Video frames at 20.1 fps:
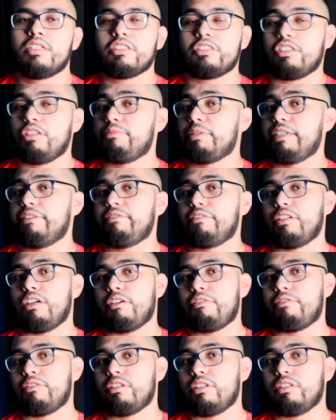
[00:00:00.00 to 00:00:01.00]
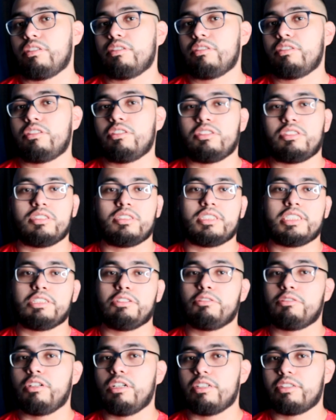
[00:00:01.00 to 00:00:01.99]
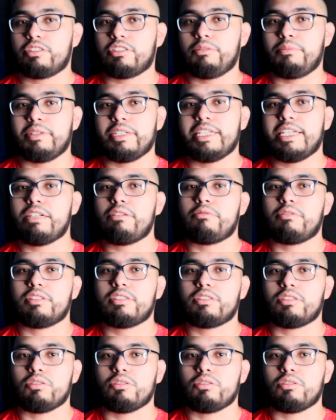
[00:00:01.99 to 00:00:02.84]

Some even offer just $0 to begin with.